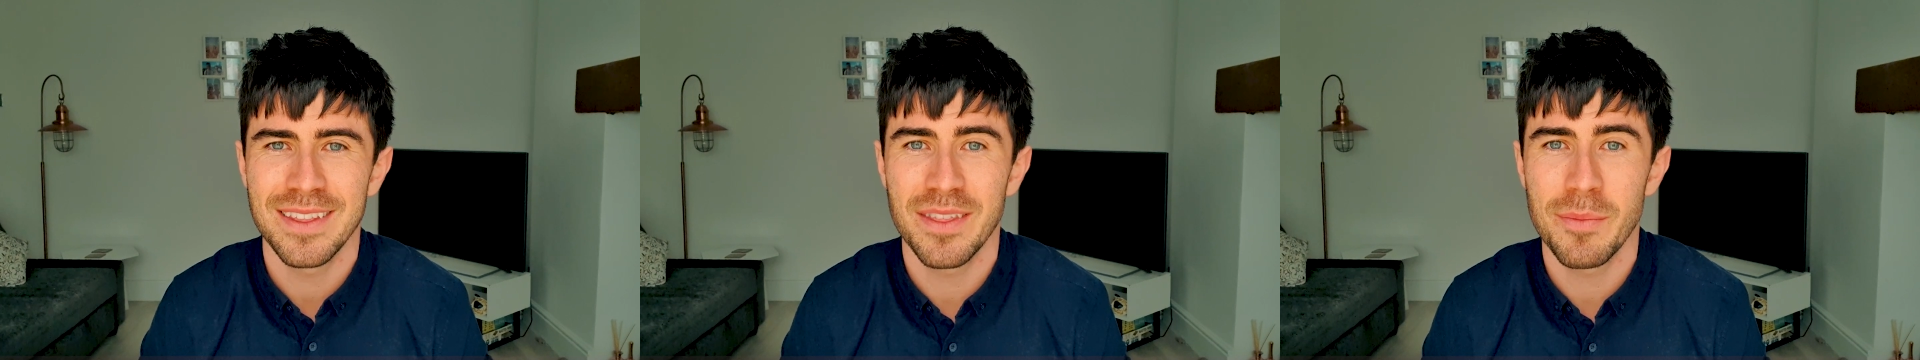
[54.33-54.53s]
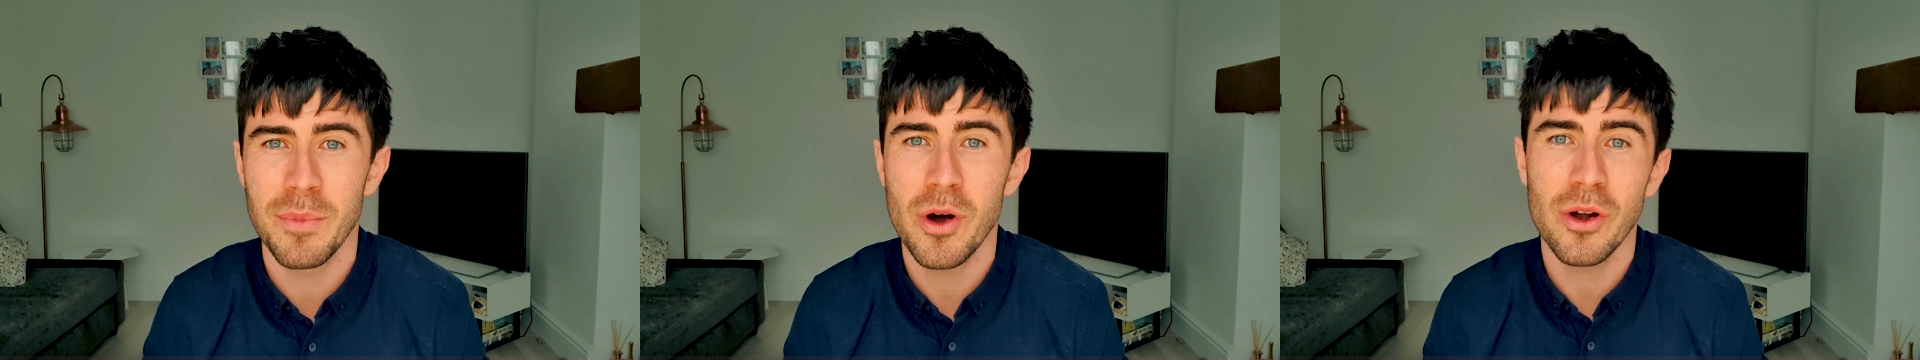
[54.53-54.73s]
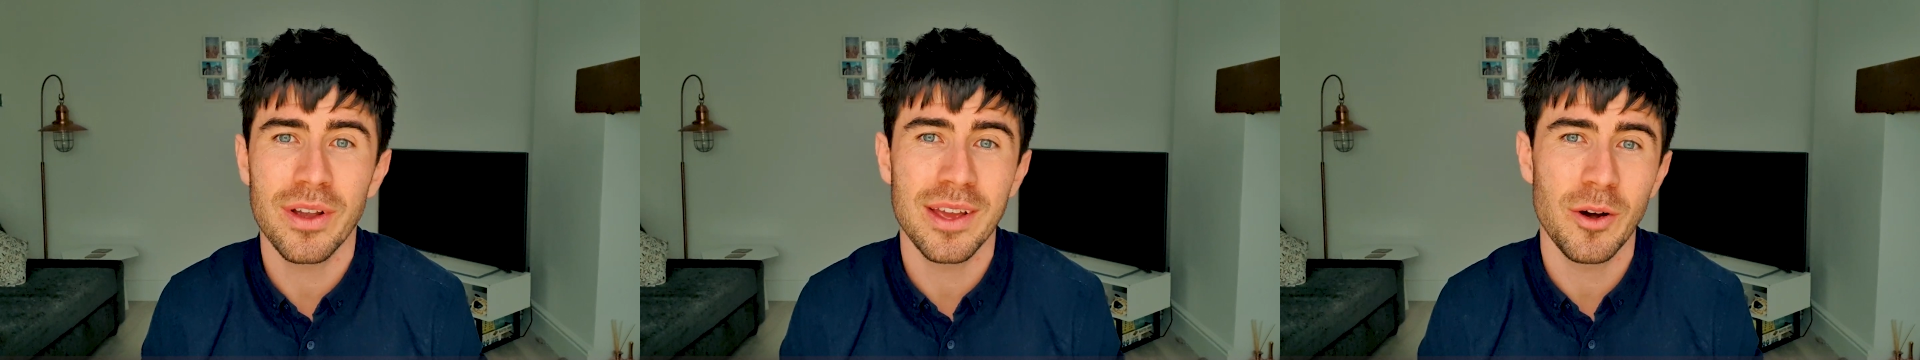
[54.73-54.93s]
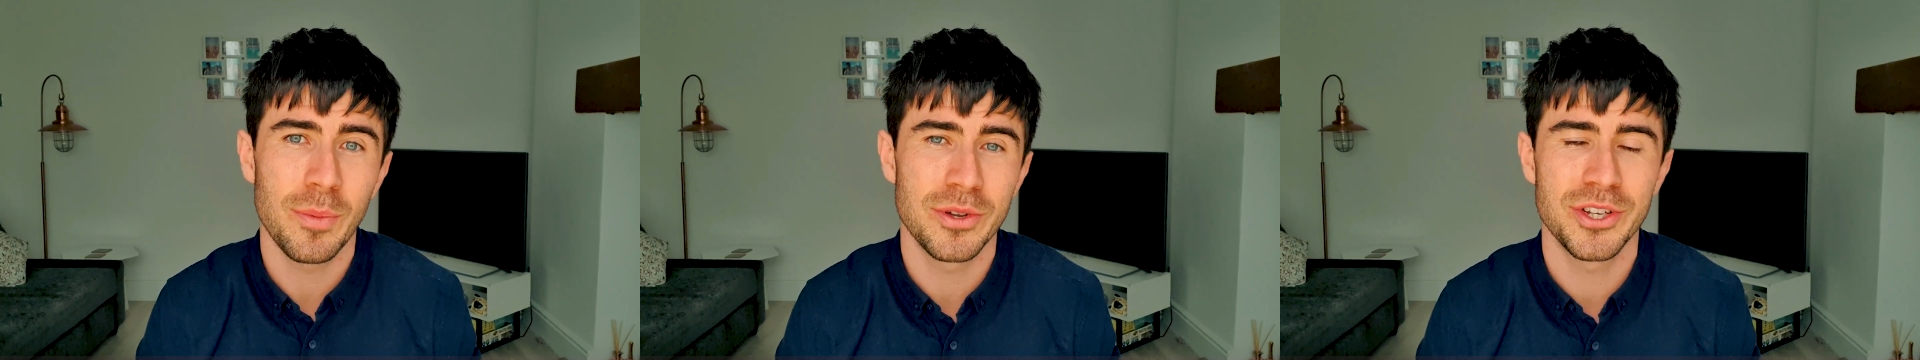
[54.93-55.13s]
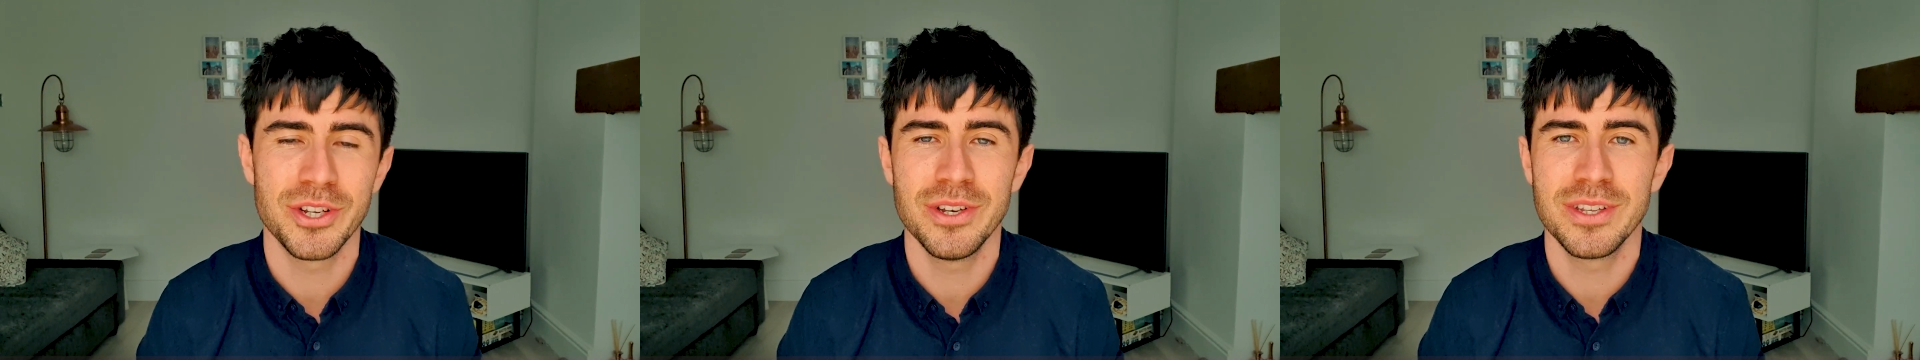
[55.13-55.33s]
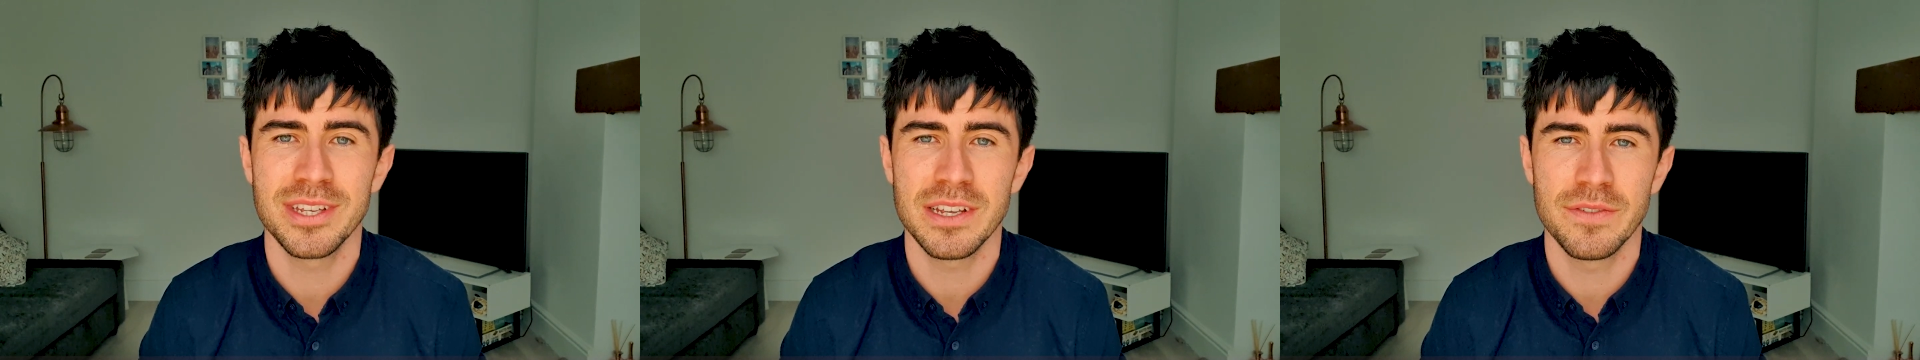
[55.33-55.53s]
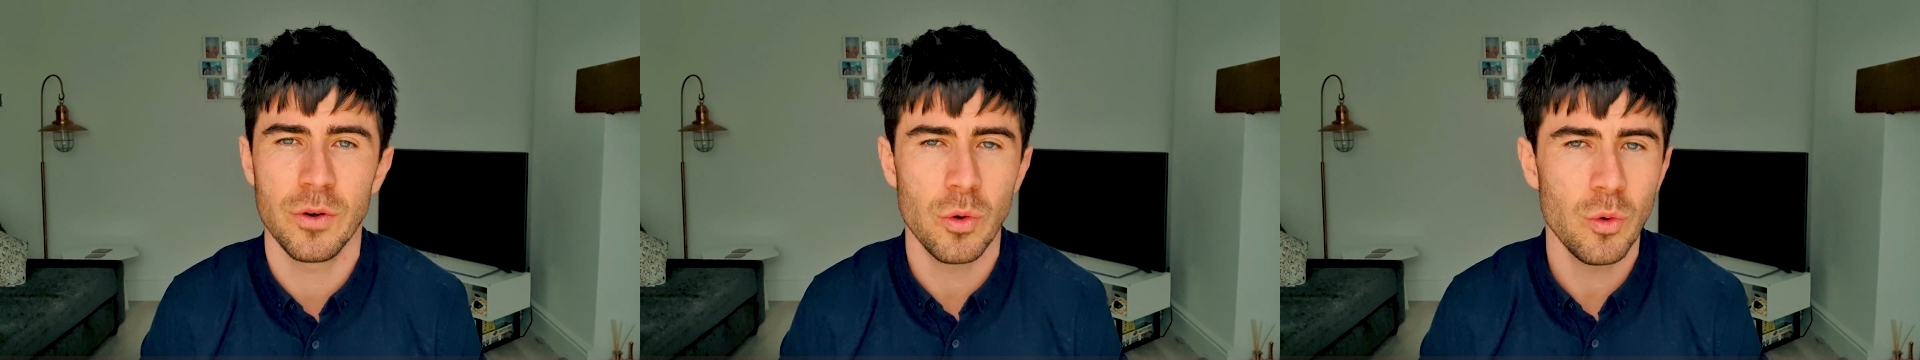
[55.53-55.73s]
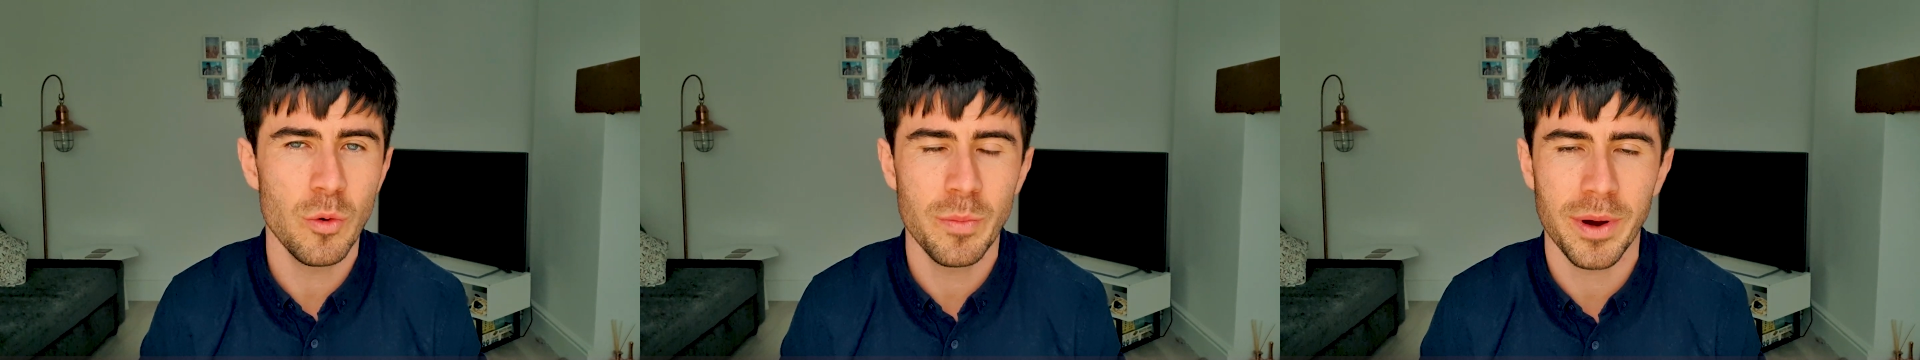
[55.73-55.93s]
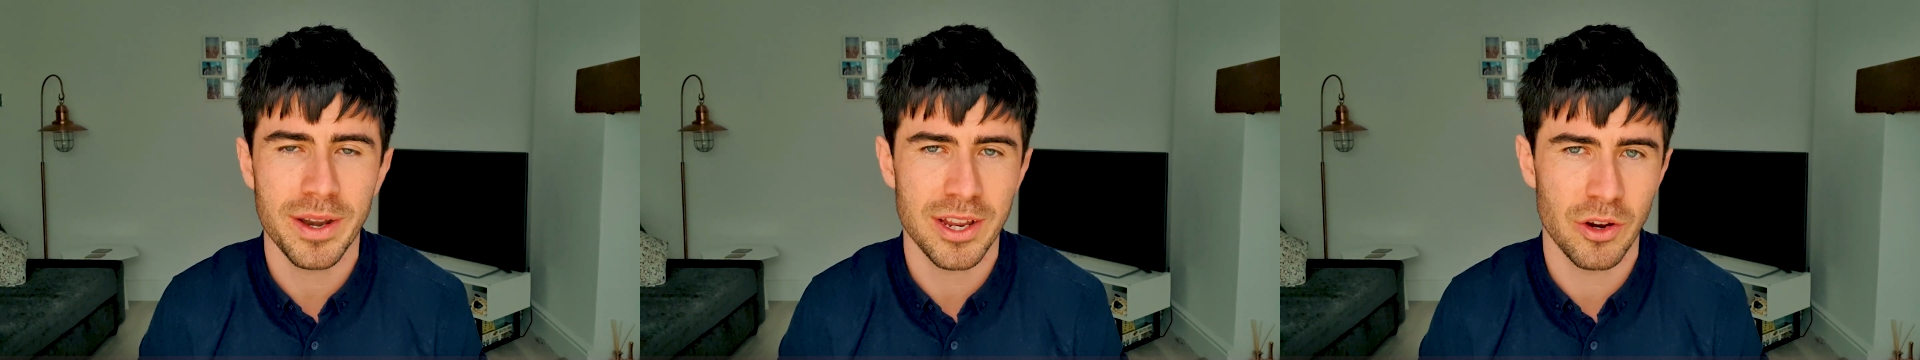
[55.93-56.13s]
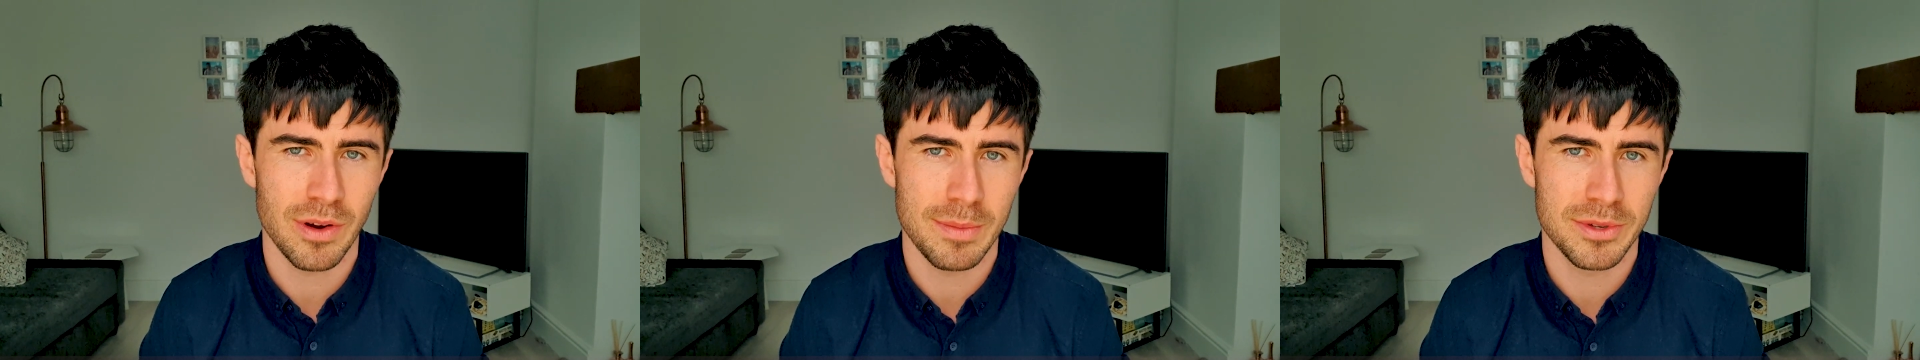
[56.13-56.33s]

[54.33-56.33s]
then the market opportunity for all budding